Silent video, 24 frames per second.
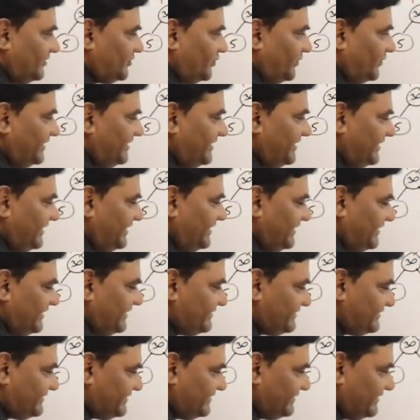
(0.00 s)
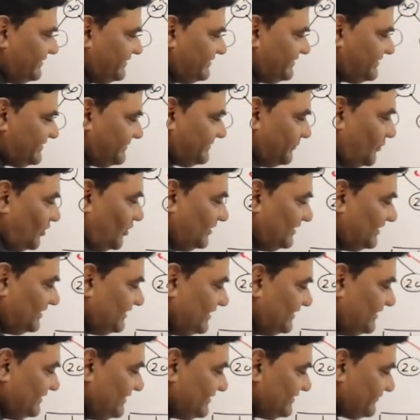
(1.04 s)
20 is smaller
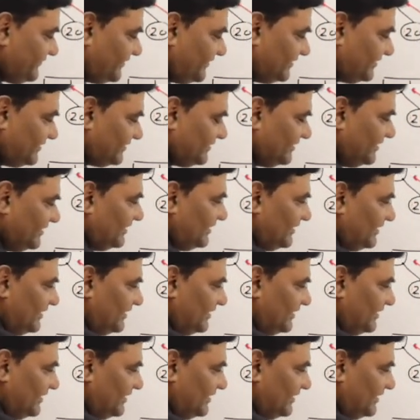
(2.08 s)
than this one.